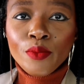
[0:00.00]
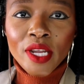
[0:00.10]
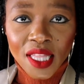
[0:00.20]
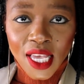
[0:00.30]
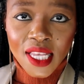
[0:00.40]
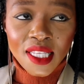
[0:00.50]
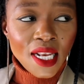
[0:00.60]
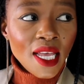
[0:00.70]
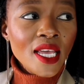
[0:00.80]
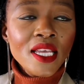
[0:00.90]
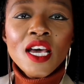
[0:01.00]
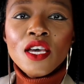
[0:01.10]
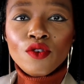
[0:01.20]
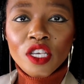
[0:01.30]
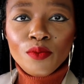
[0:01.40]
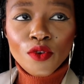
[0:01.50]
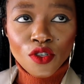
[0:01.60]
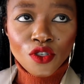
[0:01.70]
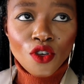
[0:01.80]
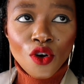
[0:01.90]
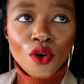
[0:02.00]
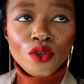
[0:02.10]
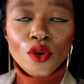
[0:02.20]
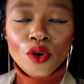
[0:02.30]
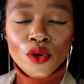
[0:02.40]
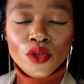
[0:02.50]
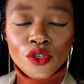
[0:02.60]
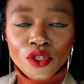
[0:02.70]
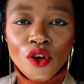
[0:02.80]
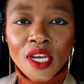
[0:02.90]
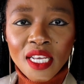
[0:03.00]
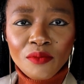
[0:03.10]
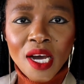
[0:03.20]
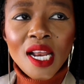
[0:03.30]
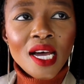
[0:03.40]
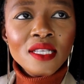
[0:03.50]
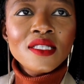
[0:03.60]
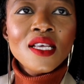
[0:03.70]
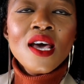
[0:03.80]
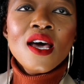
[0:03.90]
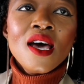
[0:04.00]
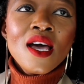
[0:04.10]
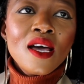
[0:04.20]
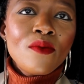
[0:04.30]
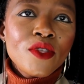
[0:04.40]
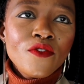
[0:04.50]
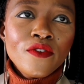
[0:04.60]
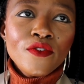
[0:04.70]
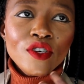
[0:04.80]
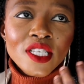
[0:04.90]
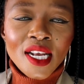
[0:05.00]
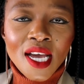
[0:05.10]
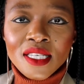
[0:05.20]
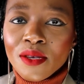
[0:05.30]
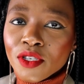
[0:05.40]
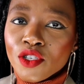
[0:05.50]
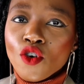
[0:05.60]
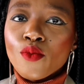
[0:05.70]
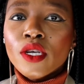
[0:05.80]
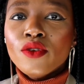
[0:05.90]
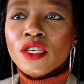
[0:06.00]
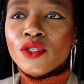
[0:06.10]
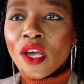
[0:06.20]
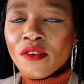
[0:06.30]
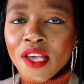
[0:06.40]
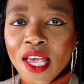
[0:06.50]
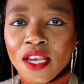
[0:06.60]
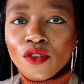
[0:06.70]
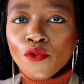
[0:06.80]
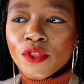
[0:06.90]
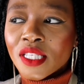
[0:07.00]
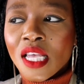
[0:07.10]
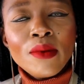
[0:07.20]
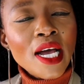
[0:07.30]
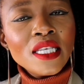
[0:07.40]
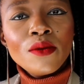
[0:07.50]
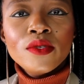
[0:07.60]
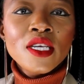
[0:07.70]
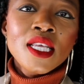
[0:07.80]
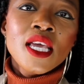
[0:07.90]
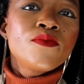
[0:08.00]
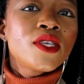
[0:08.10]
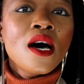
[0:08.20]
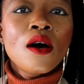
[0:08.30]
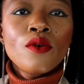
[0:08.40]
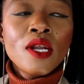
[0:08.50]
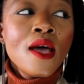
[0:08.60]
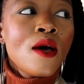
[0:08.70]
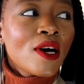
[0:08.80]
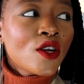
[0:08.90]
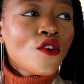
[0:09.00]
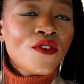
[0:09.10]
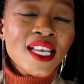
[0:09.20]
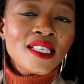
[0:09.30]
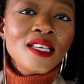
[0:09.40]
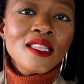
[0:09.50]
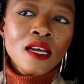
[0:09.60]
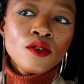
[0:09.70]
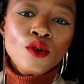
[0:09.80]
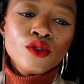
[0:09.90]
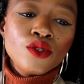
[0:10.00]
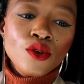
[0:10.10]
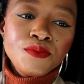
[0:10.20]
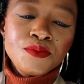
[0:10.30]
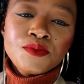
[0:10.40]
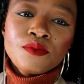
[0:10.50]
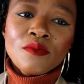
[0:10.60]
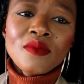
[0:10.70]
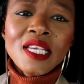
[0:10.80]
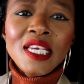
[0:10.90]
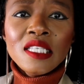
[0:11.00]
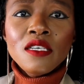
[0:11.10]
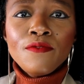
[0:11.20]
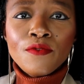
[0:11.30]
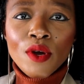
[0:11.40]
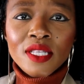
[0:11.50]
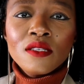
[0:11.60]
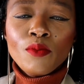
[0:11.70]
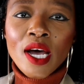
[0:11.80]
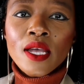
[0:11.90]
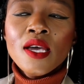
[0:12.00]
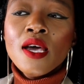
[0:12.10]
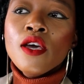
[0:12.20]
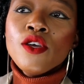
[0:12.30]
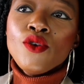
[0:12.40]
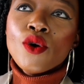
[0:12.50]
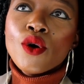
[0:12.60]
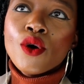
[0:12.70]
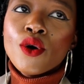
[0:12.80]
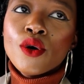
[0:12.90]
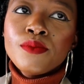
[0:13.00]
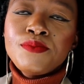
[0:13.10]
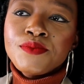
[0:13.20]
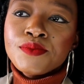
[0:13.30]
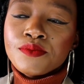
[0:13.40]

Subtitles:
break the SLA. You keep your stock in balance. If you've got 10 items in Joburg, you need to have 8 of the same items in Cape Town. But obviously that also is influenced by your